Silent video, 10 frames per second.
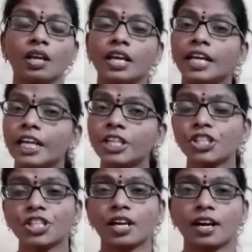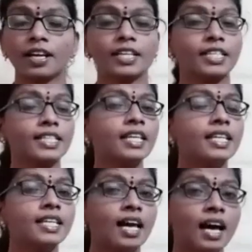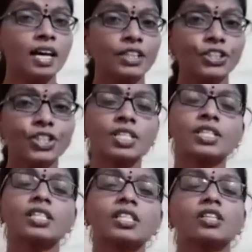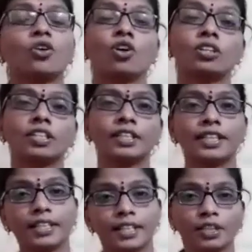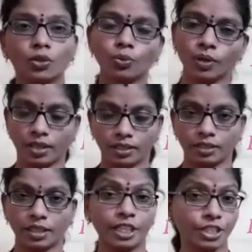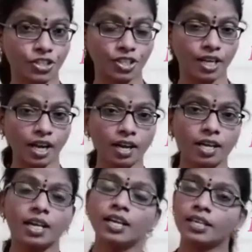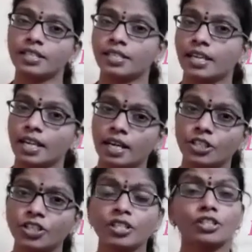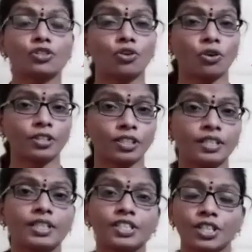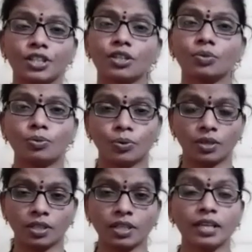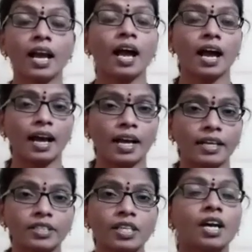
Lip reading: Asia is the largest continent in the world. Asia is the largest continent in the world, and